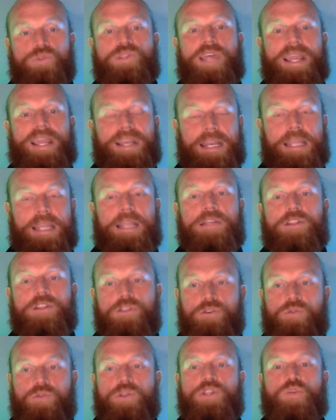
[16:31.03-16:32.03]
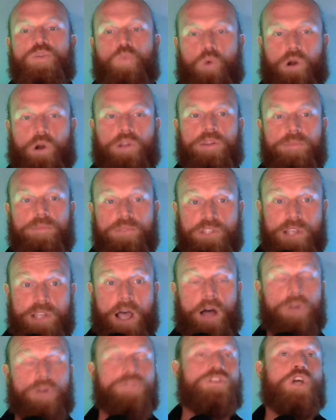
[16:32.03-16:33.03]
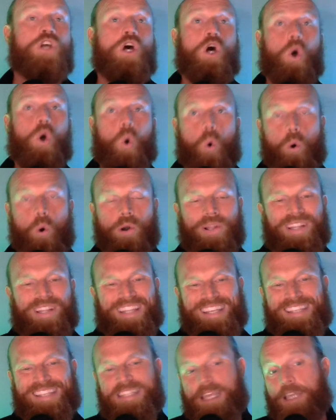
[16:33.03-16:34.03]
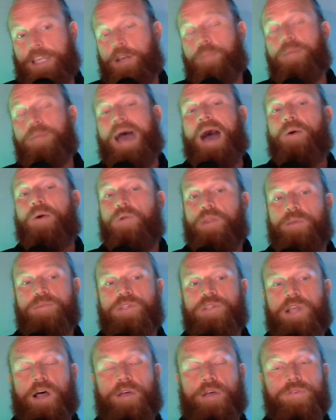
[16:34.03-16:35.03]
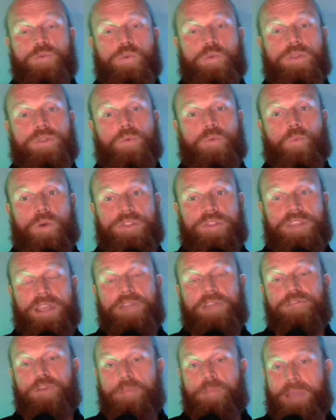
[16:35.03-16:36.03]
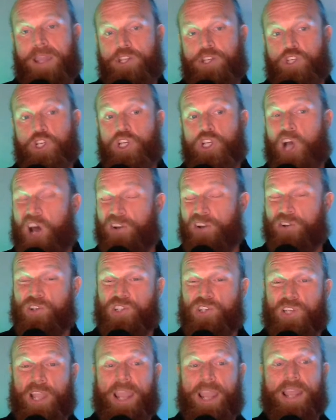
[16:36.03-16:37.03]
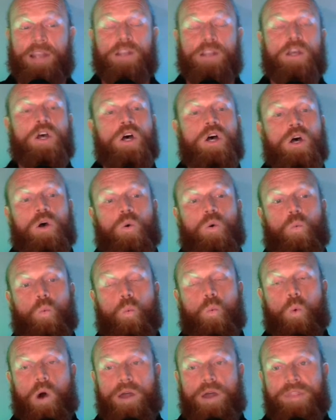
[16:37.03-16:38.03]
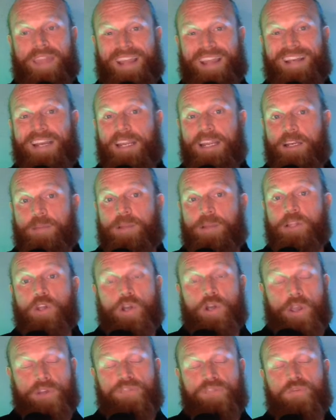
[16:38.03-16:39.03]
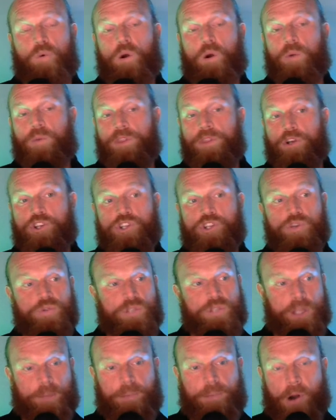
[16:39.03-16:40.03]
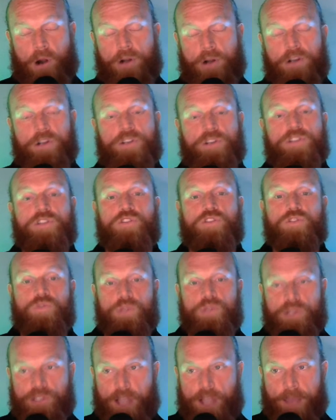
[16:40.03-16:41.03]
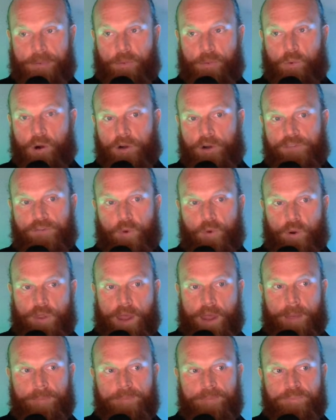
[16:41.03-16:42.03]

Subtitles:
they need to do this work themselves, or at least they can empower themselves with the information to understand what they need to be looking for when they're choosing a partner to do this type of work for them.